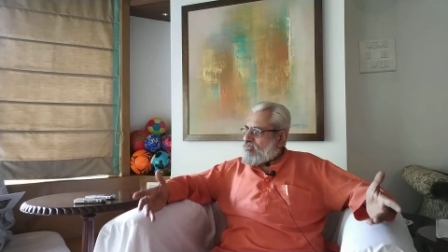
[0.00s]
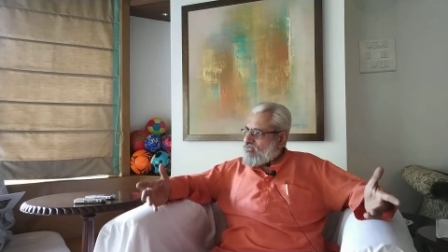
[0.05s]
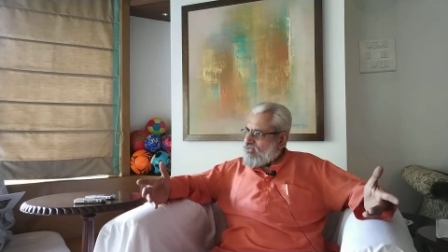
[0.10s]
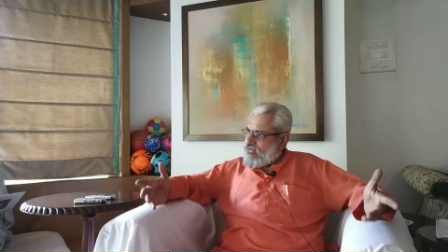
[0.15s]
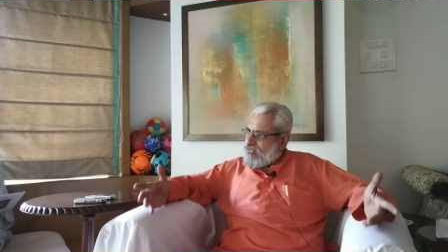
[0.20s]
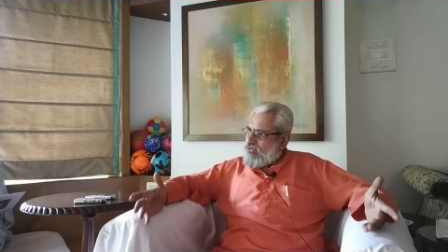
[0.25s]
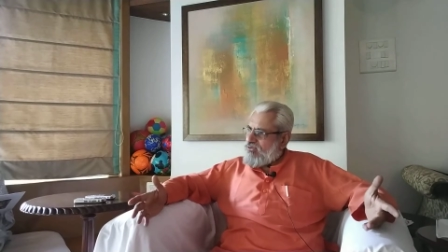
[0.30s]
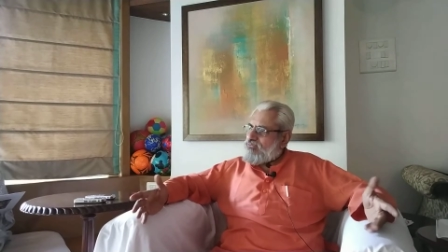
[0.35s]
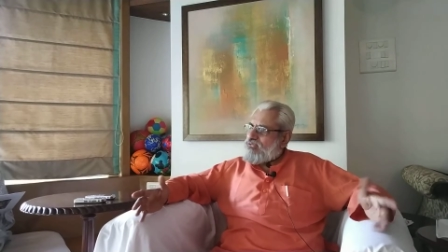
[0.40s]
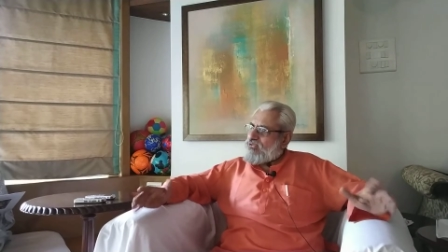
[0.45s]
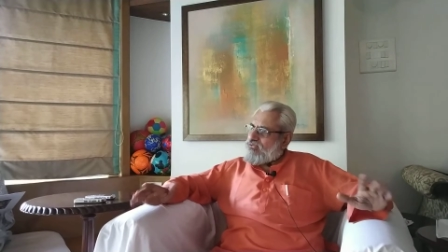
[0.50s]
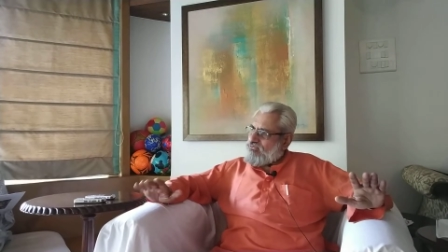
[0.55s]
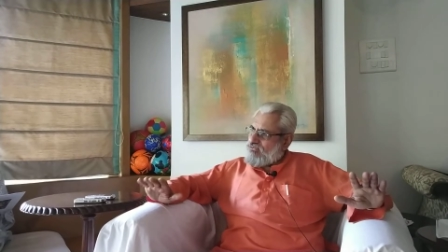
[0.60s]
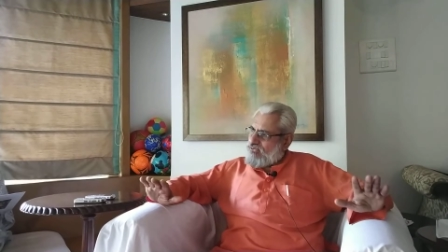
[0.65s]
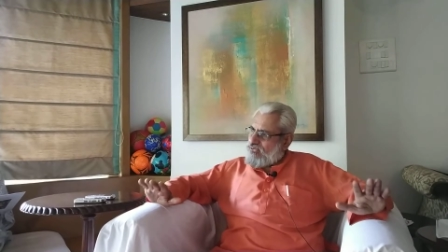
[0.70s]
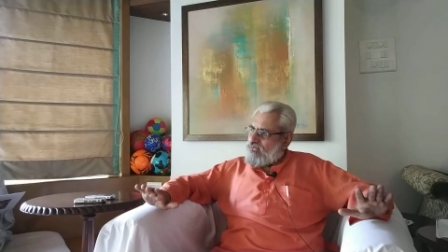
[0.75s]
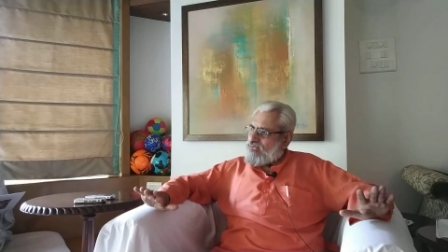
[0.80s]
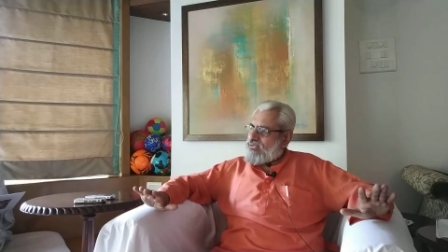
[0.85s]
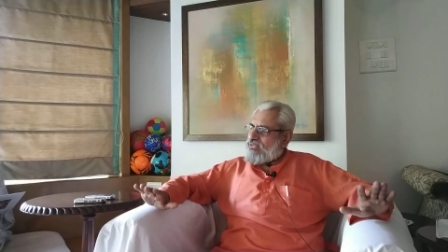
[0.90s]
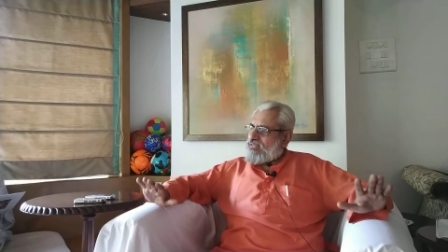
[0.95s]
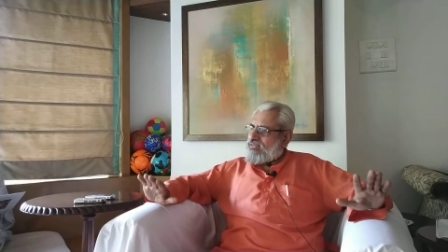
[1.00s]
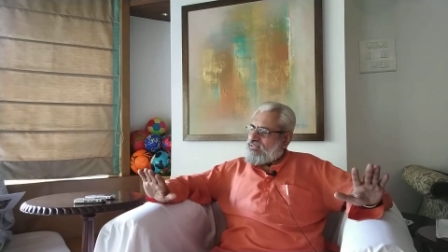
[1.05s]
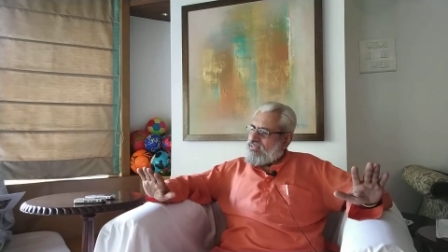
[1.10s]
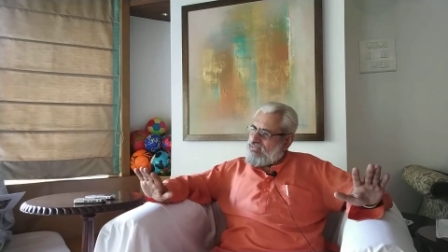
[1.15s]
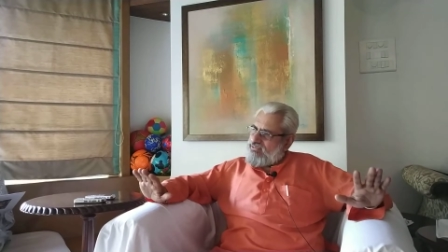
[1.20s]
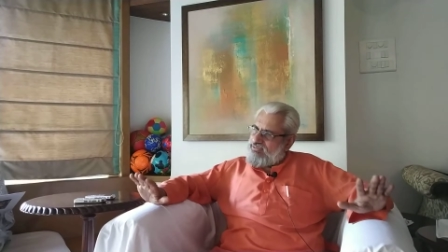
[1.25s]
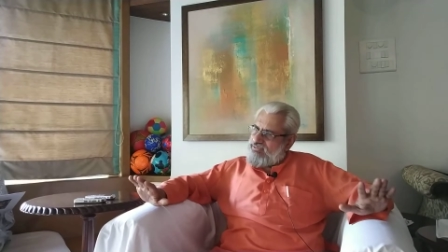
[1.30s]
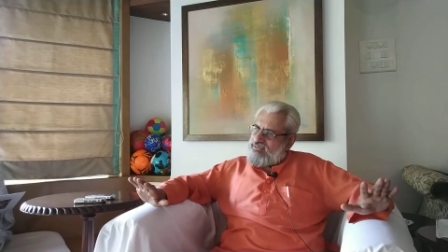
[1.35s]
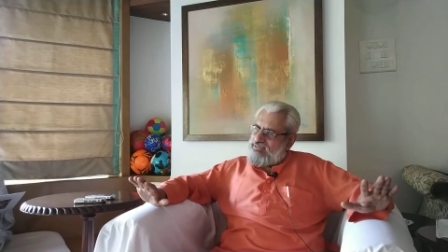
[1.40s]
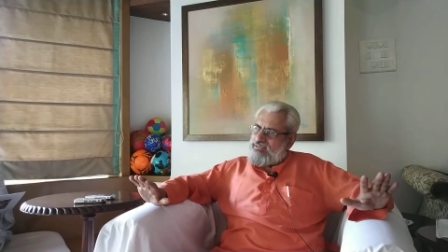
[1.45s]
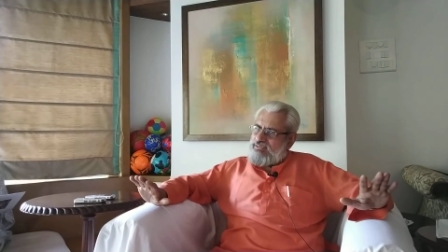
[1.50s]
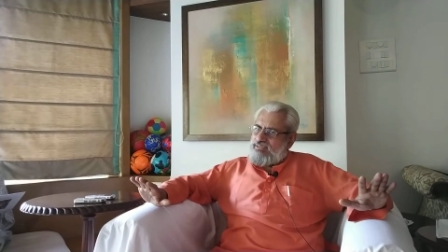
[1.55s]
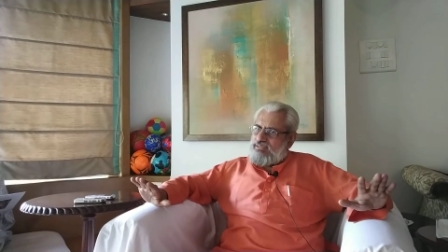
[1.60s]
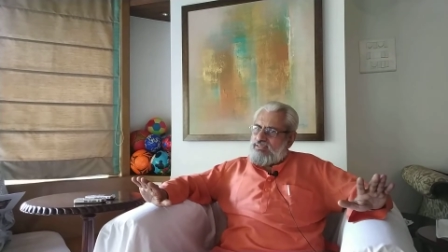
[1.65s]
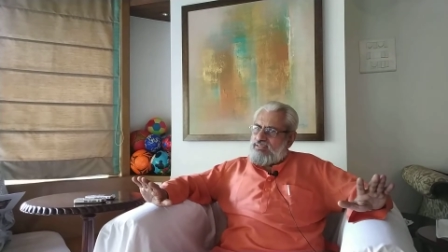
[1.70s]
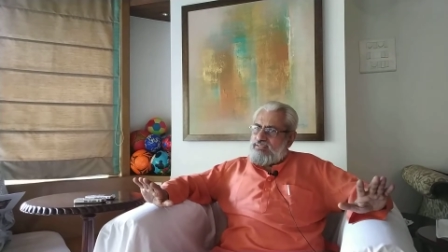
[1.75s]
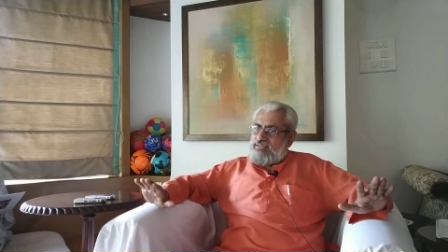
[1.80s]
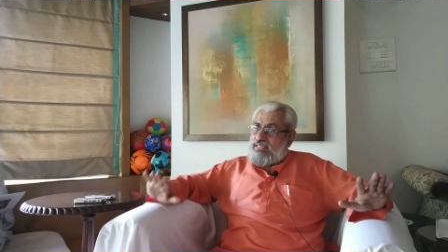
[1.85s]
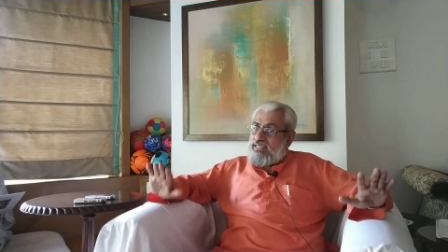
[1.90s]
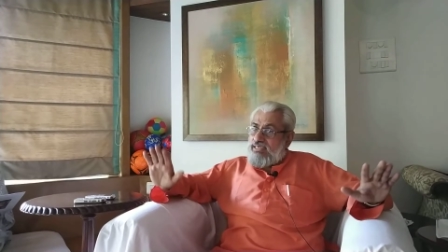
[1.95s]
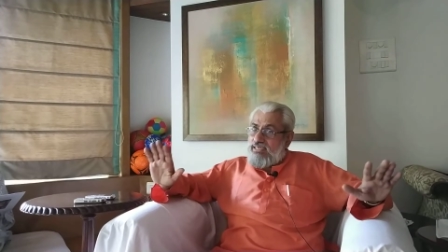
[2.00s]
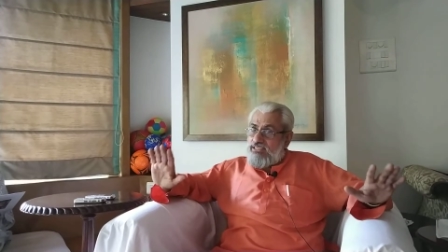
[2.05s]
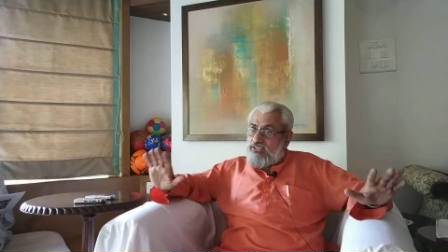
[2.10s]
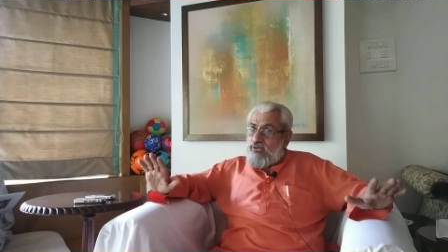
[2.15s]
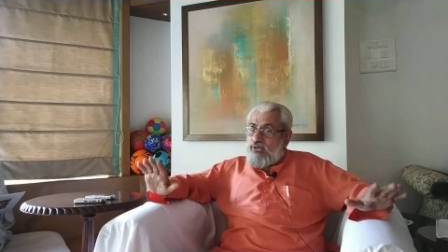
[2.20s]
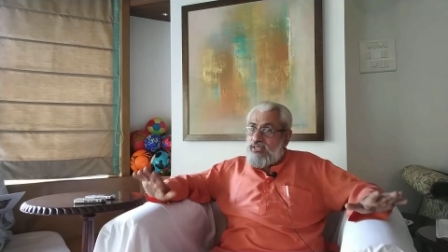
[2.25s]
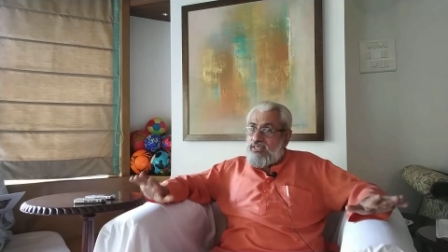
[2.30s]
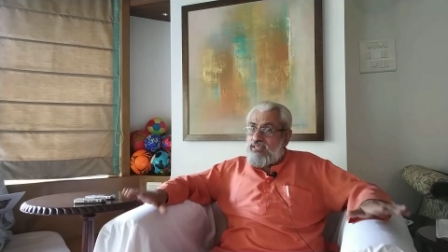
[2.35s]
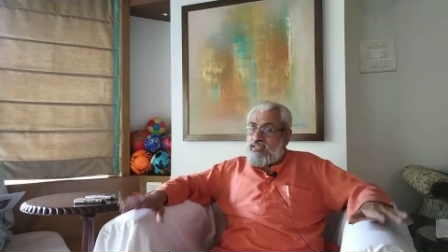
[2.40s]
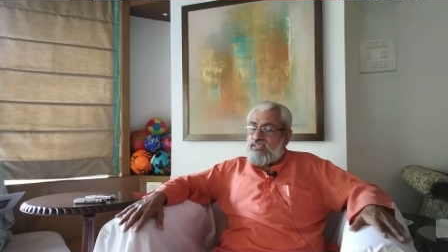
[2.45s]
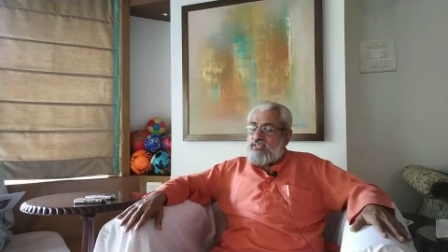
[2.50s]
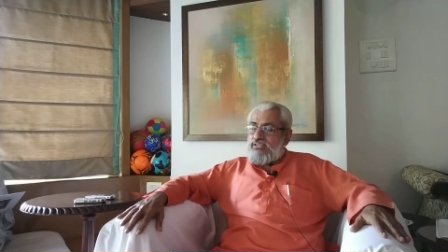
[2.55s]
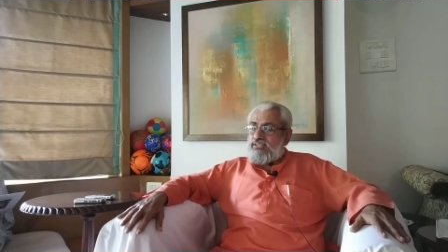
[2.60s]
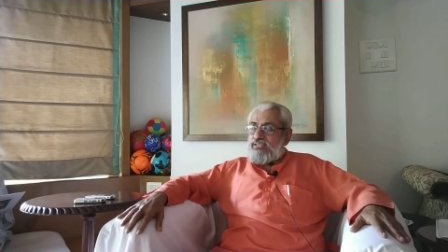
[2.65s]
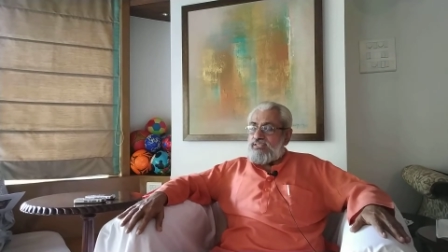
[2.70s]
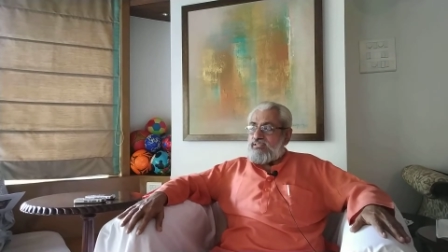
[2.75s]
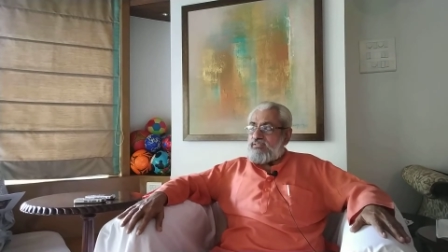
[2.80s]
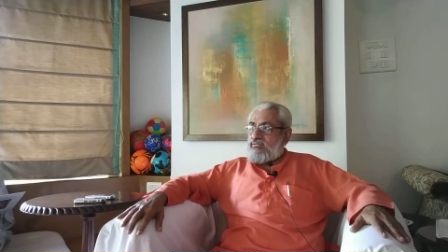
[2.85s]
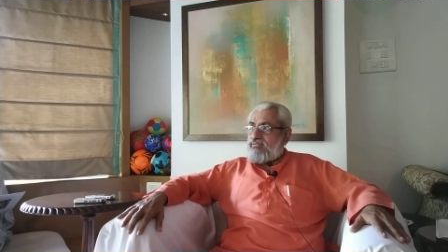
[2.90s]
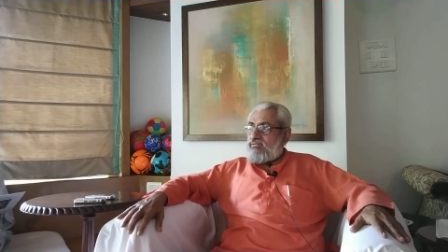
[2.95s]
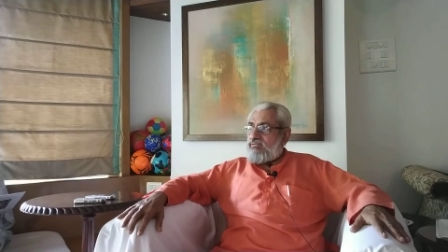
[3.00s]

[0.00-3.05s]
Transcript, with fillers: It's a norm. You follow it. That's it. Then it is not a conditioning.